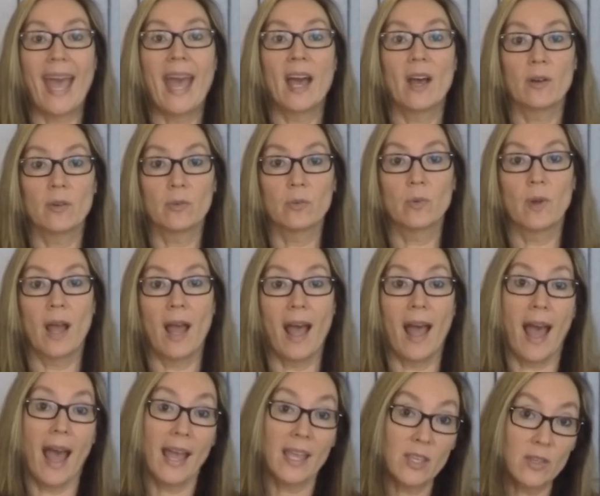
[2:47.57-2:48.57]
how
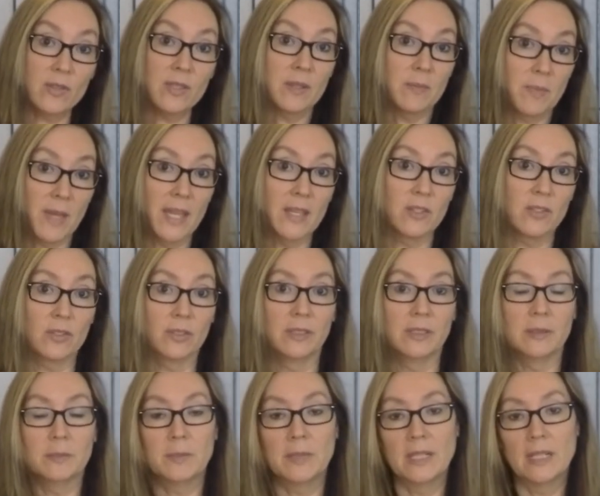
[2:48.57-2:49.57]
I use a
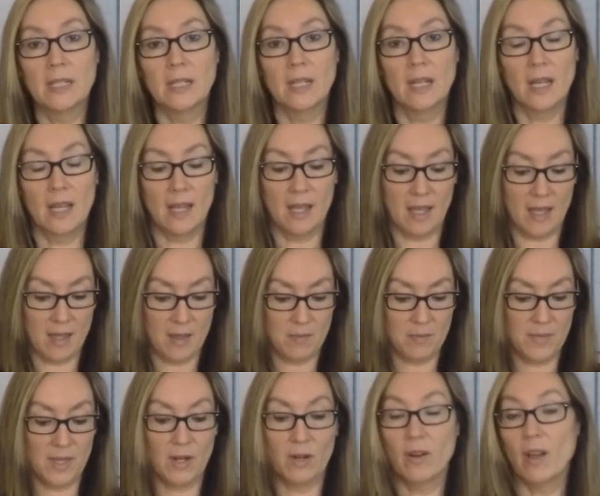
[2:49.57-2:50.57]
pendulum.
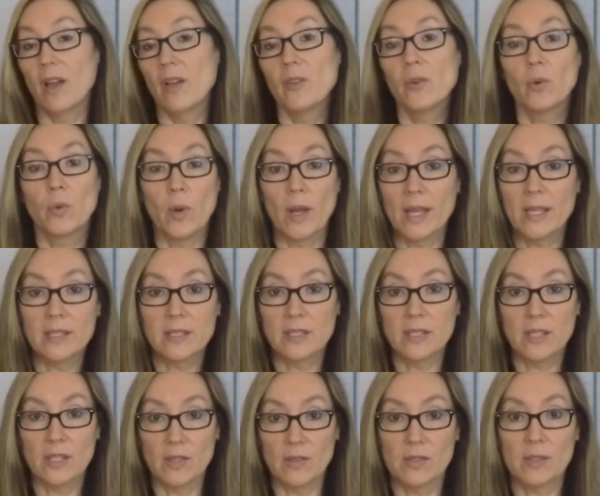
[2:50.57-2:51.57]
There are other ways
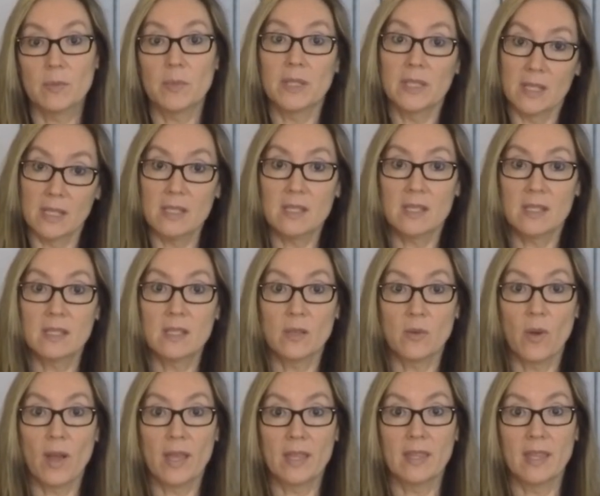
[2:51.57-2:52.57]
to use it, but this is the
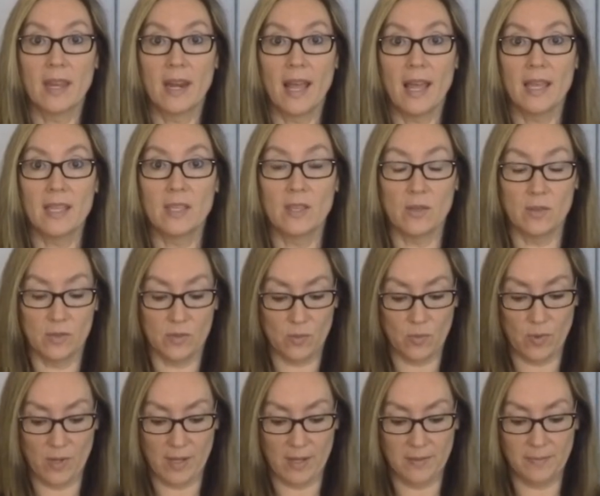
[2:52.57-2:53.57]
way that I use
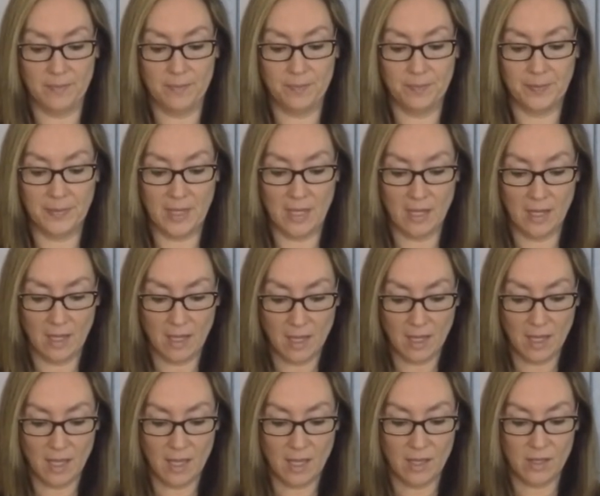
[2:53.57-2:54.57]
one.
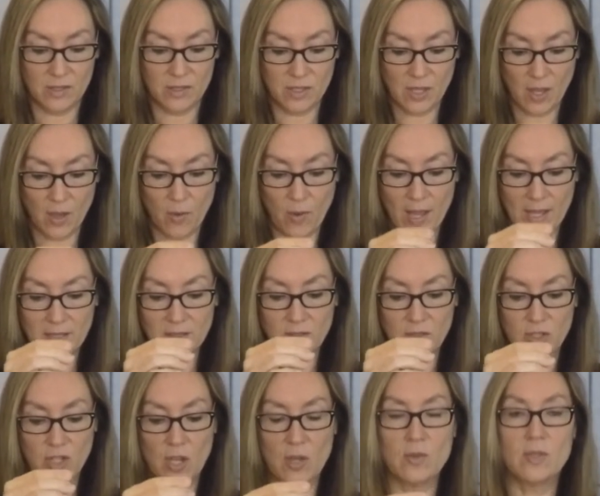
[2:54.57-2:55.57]
So I
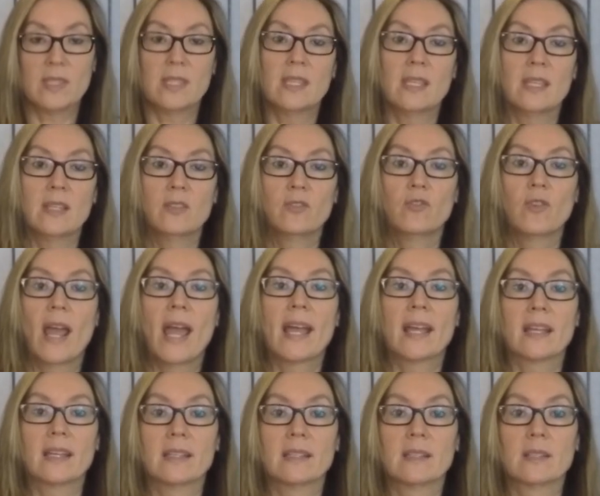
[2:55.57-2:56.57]
chose the
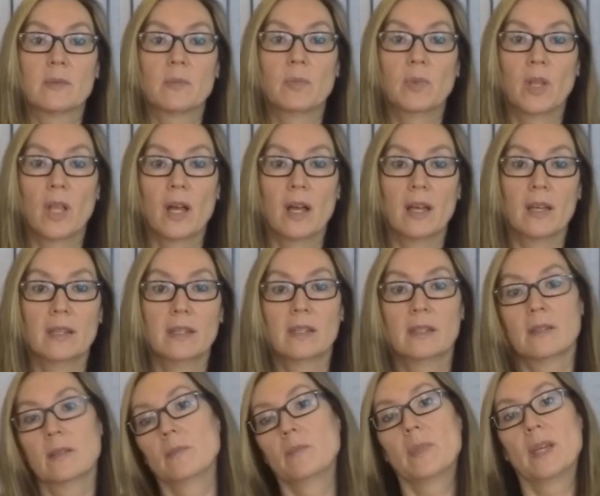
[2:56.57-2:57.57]
Dragon's Blood
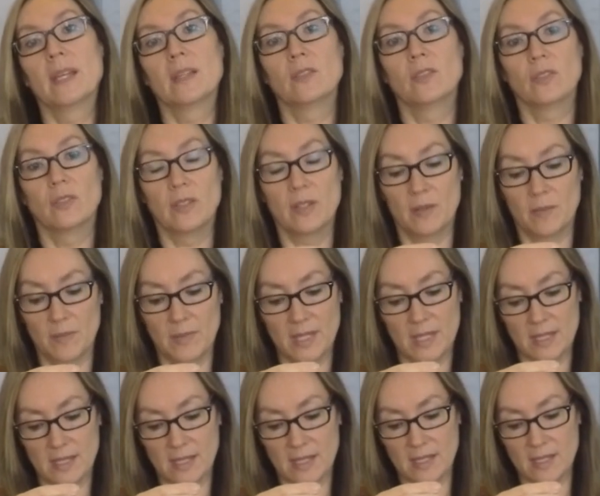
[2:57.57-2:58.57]
pendulum.
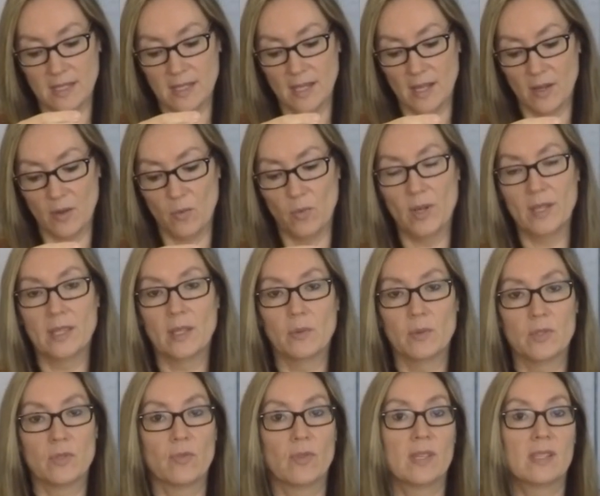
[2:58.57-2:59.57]
This is one that
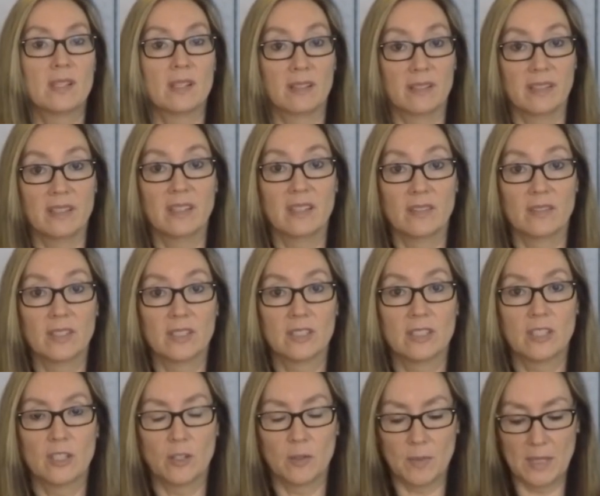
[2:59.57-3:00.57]
was recently given
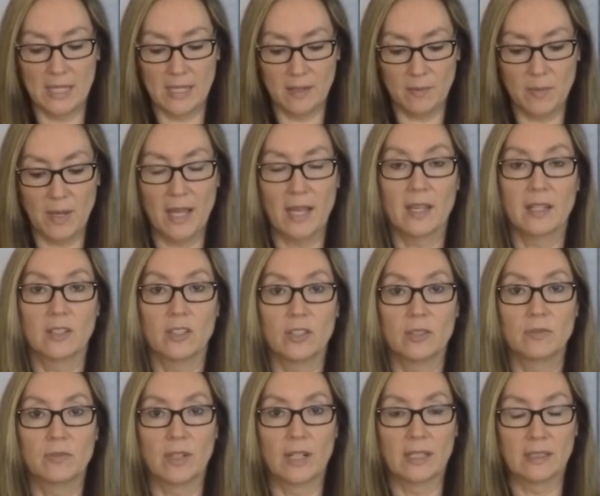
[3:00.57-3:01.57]
to me by a
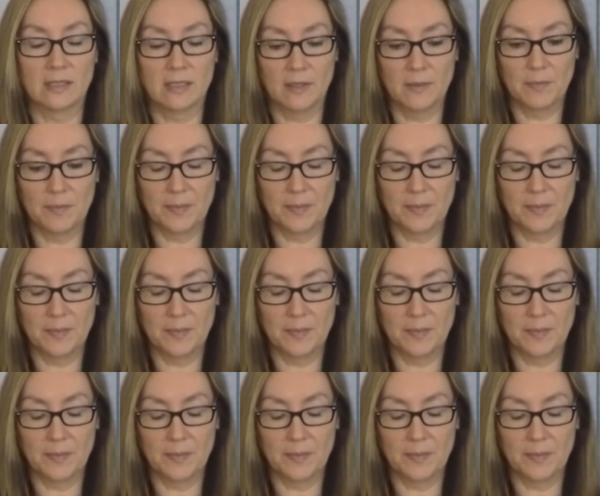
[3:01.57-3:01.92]
good friend.